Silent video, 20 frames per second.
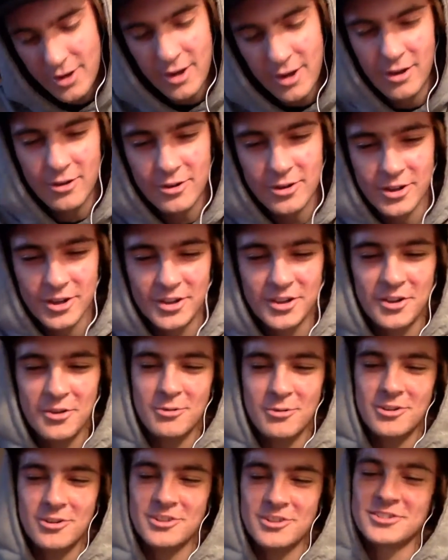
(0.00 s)
no, all good.
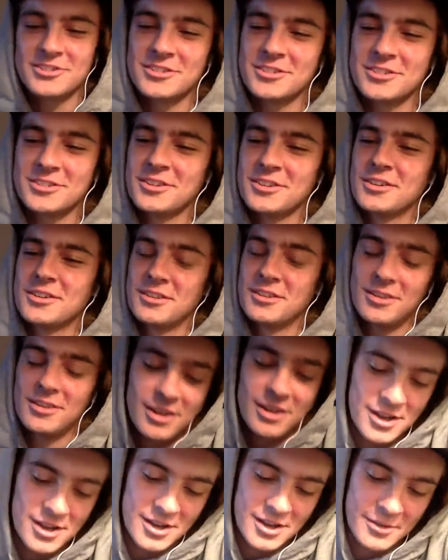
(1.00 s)
No worries.
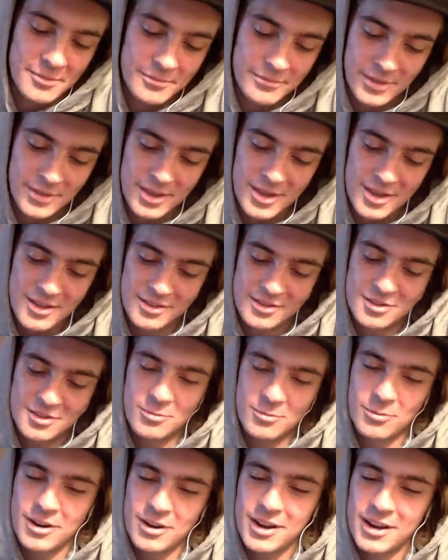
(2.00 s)
Yeah.
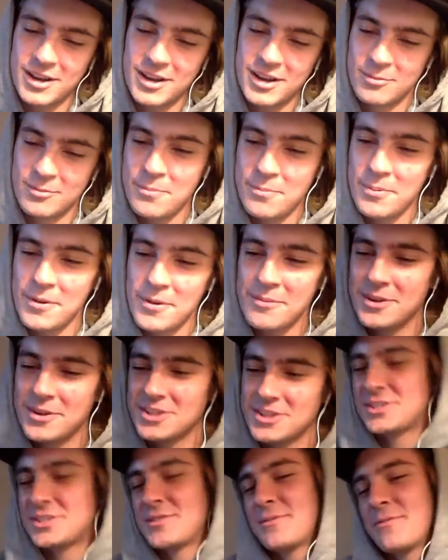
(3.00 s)
So we pretty
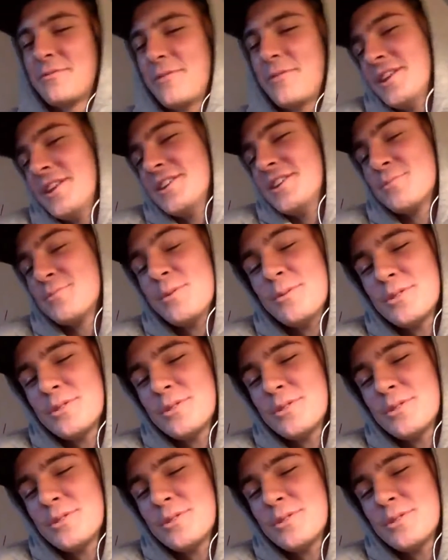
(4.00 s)
much finished.